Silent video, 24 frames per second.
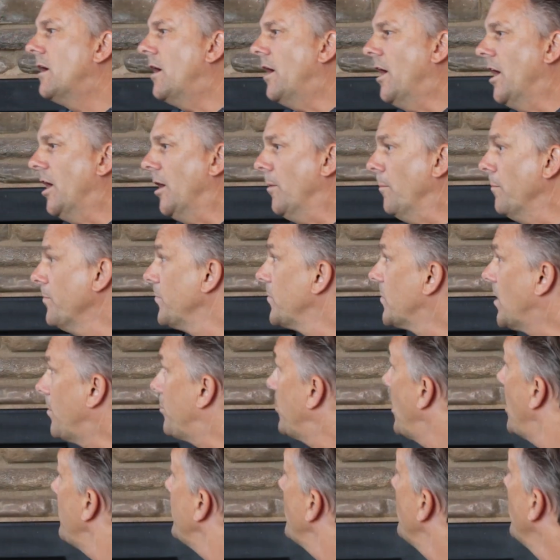The
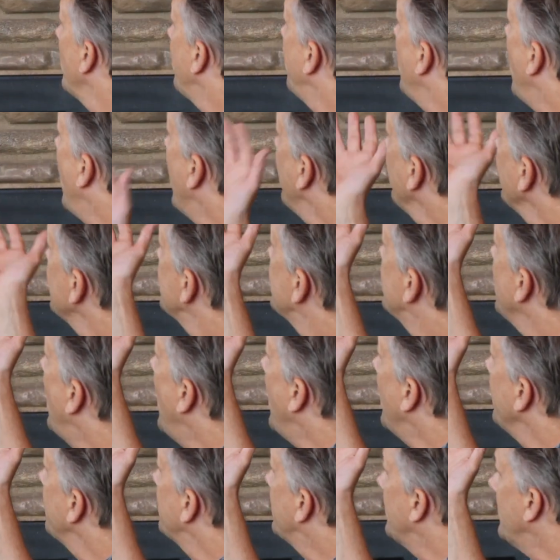problem with that is
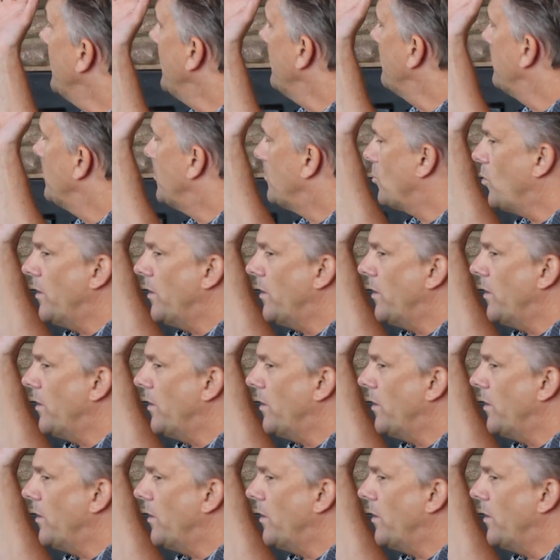that